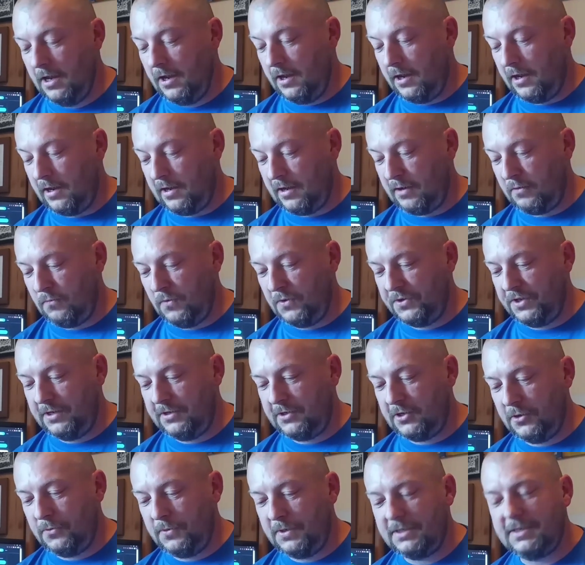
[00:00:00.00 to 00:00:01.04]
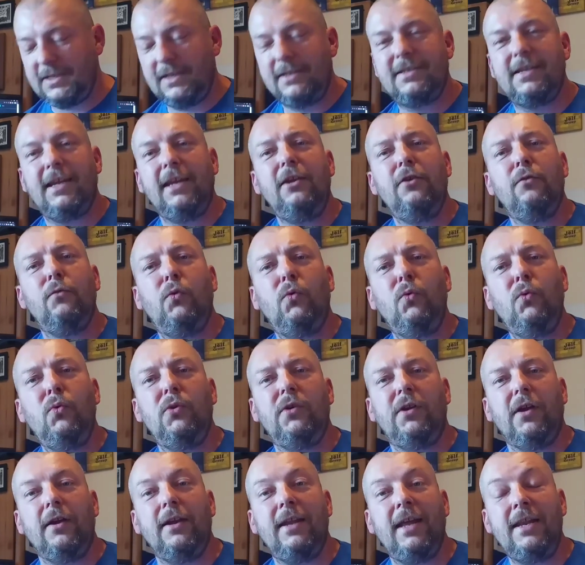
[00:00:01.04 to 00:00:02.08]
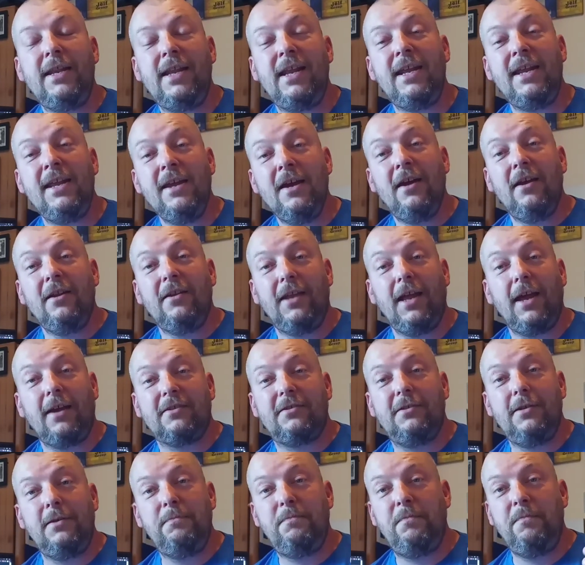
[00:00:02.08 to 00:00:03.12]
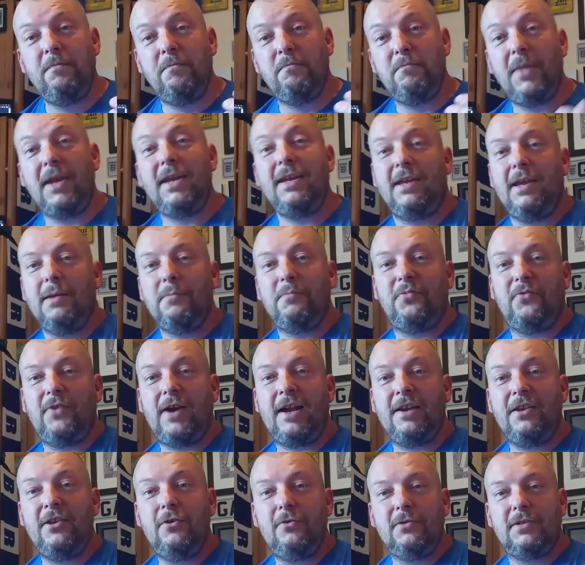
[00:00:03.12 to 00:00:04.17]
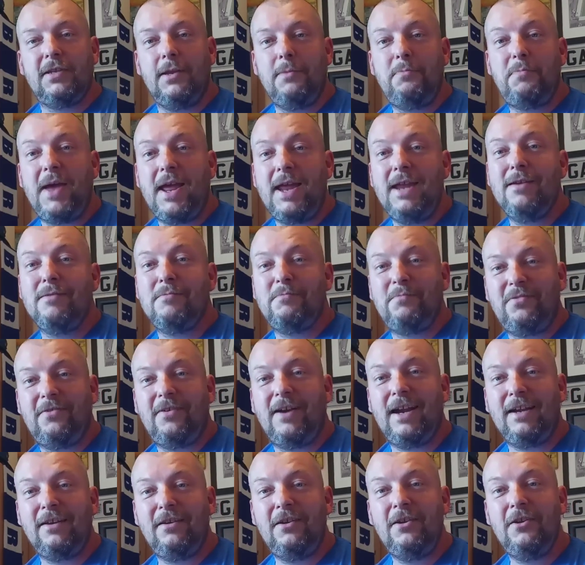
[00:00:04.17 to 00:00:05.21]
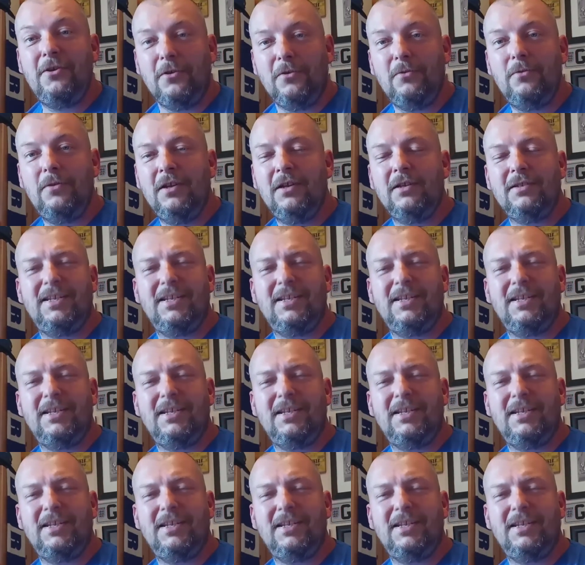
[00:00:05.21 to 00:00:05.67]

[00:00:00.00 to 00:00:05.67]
What they do is they take your order and then they actually make it brand new. So they paint them brand new.